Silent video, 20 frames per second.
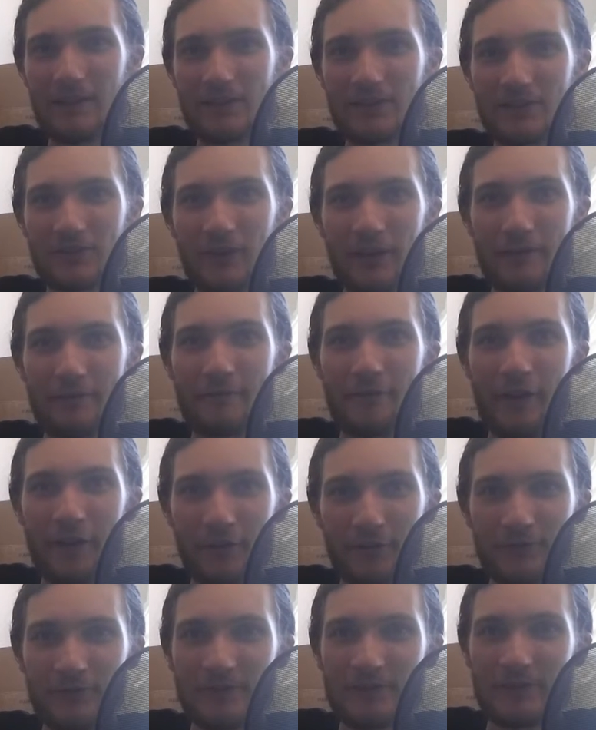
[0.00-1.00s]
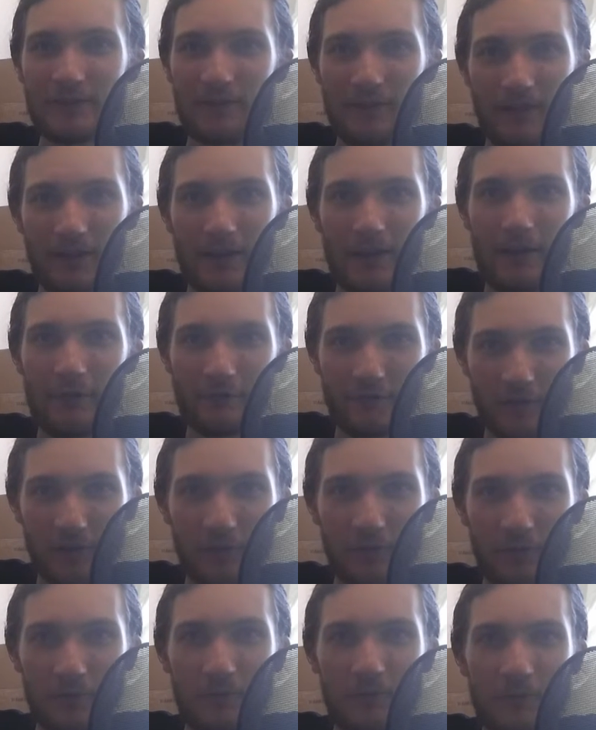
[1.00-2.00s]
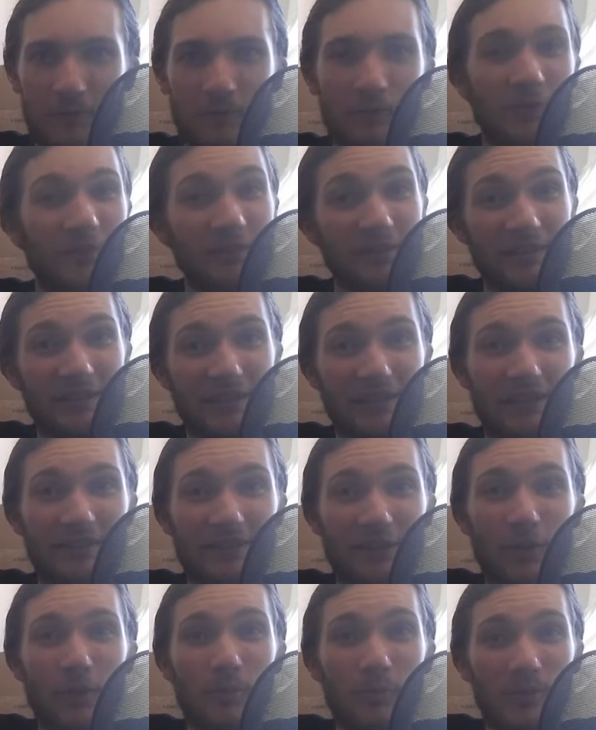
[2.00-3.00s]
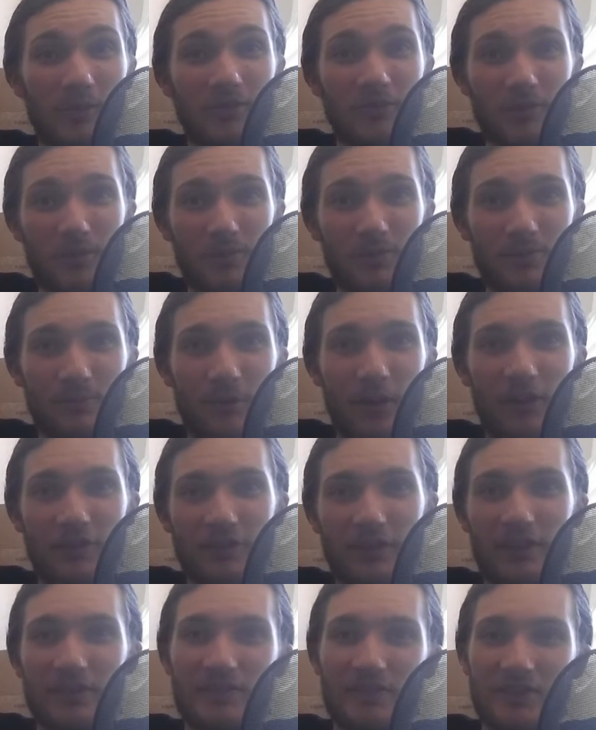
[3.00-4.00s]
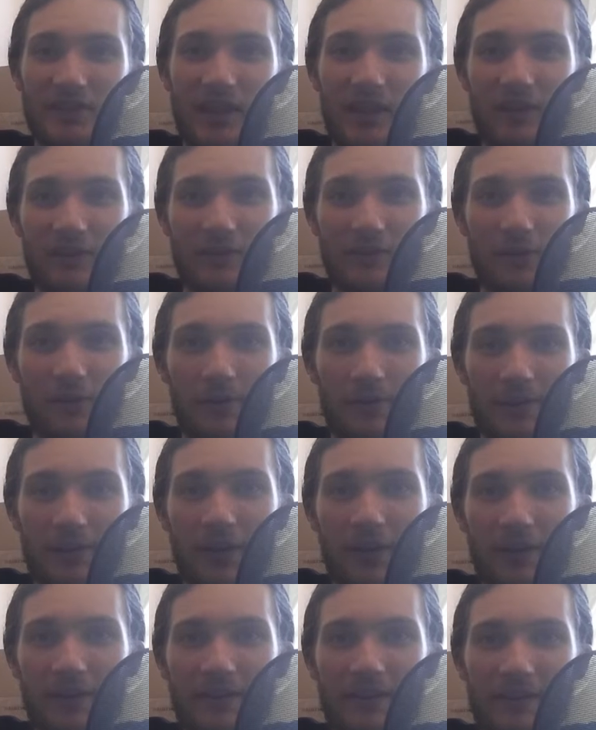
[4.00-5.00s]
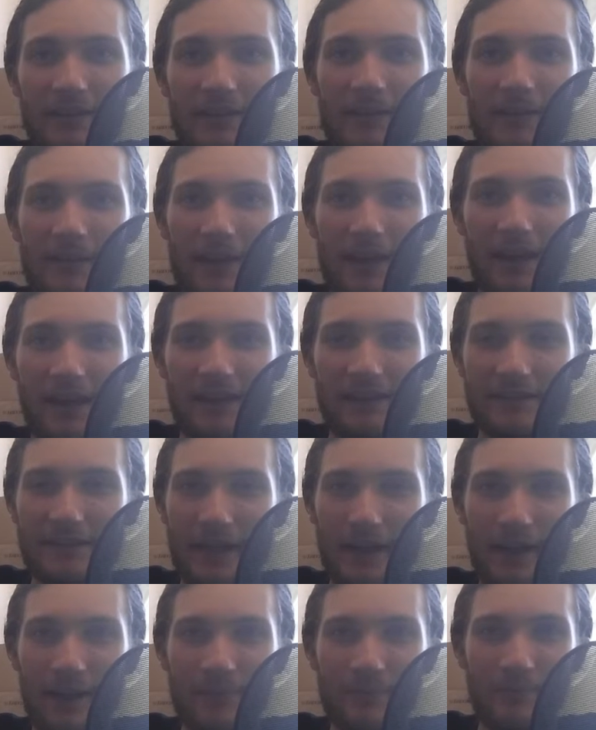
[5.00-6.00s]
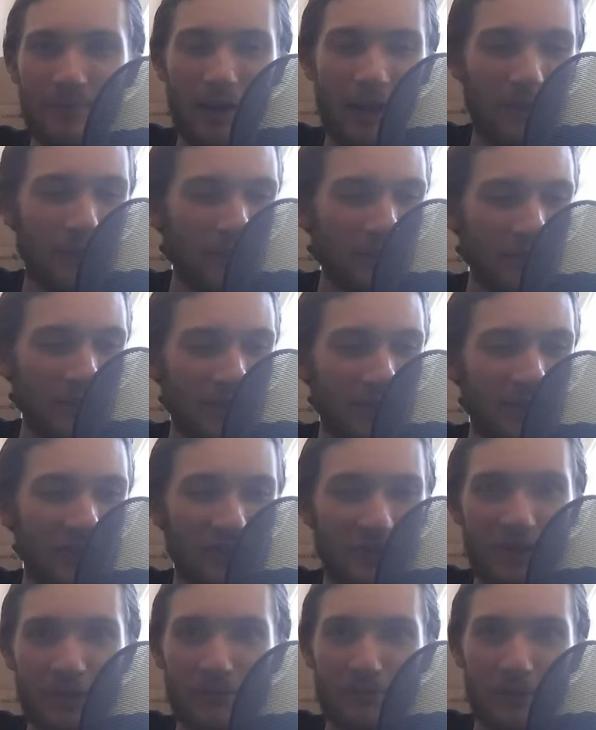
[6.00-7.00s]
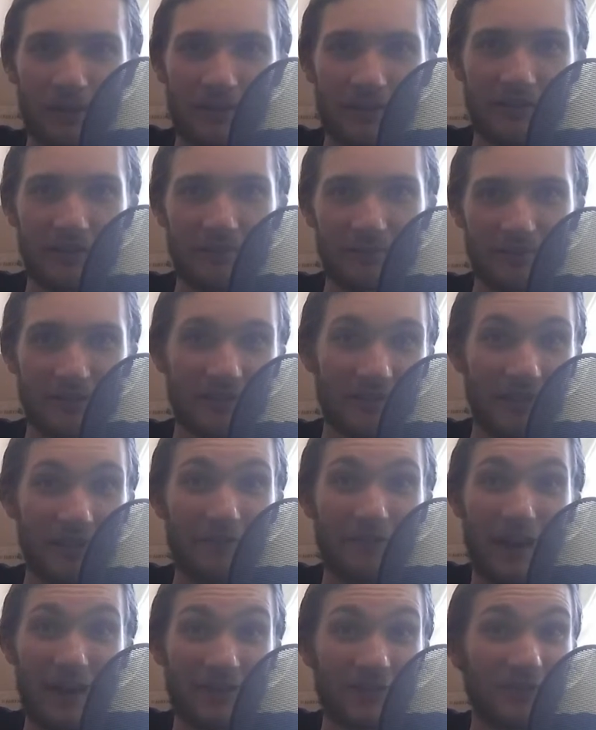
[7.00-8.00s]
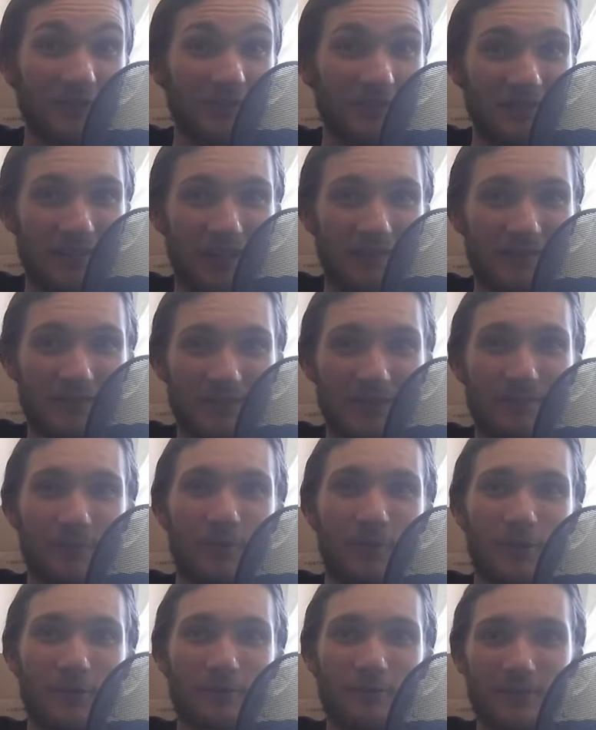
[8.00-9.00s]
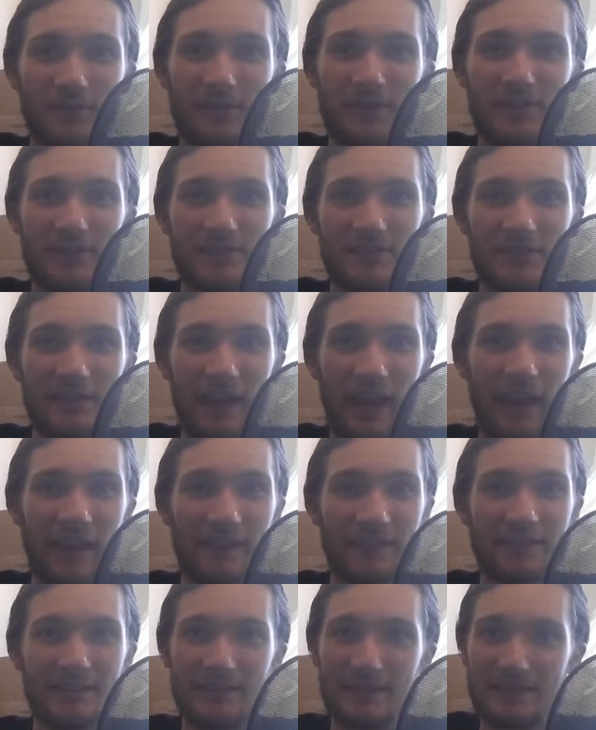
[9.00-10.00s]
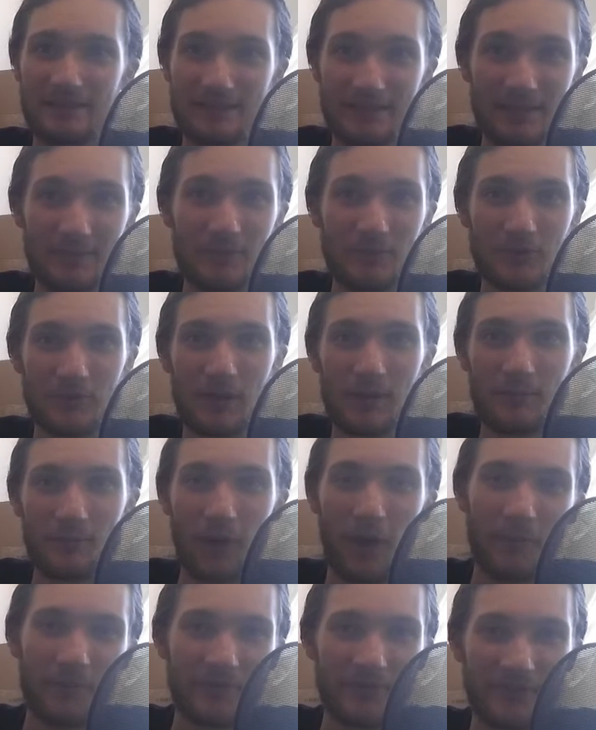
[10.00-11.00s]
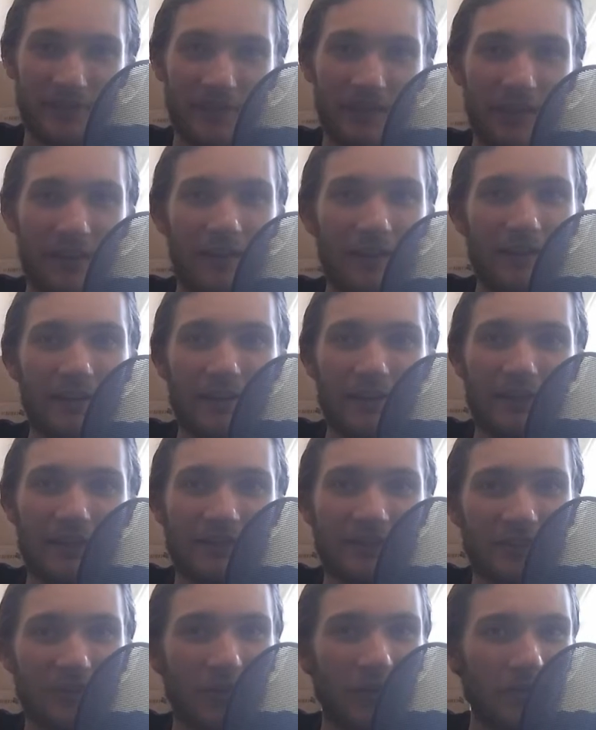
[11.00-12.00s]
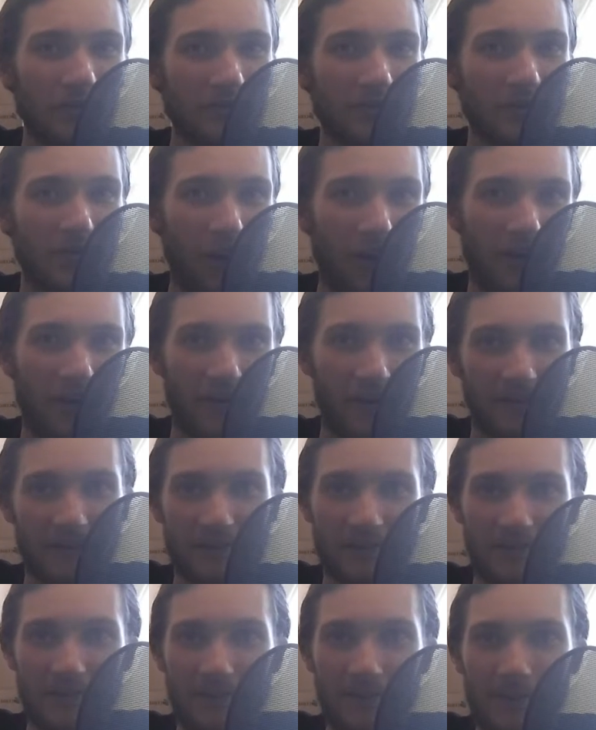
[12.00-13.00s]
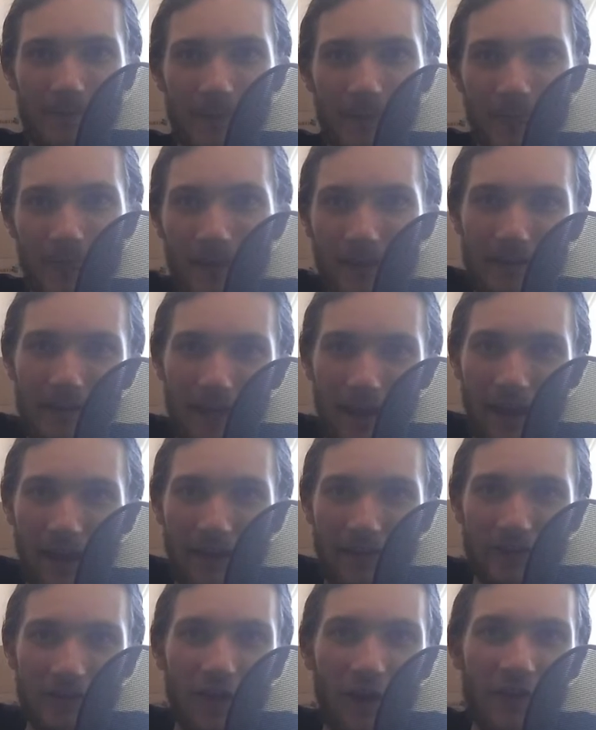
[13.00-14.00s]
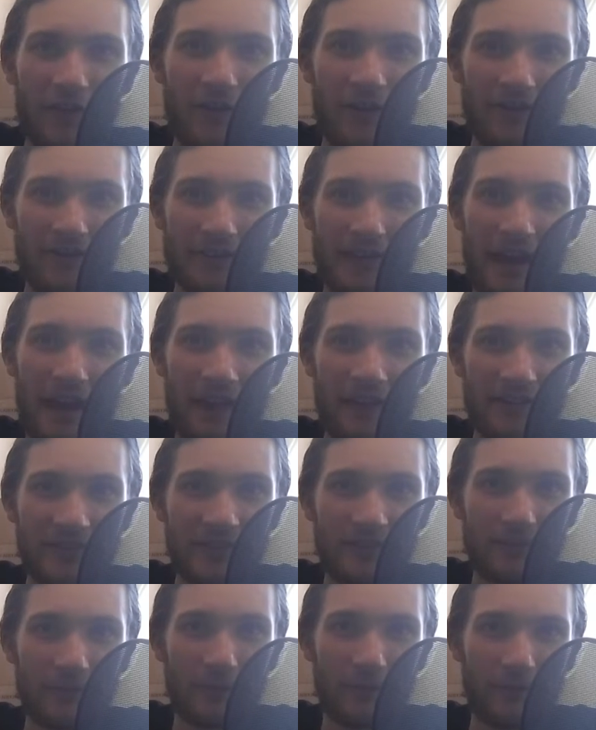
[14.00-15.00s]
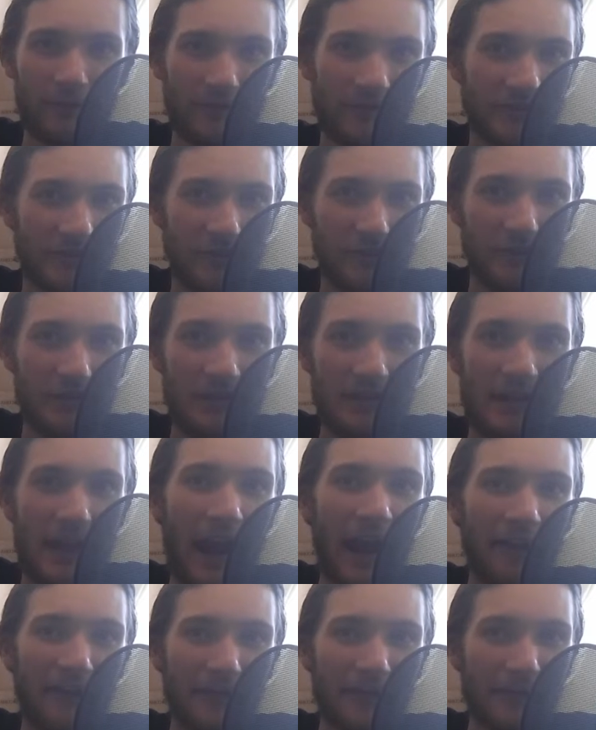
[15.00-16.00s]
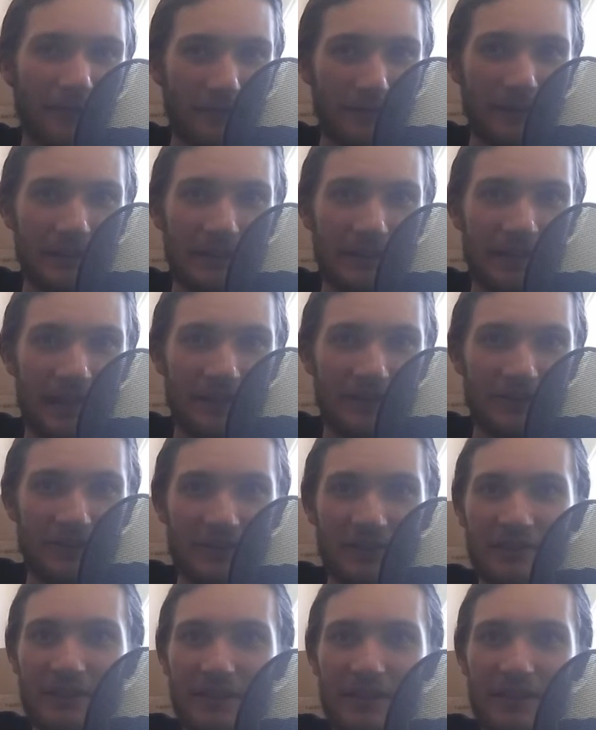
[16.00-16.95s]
So I found a few really neat open source projects that are going on, and I'm only going to share one of them because I've actually done some work with this, and it seems quite promising. It's called Godot, and Godot has both a 2D and a 3D engine.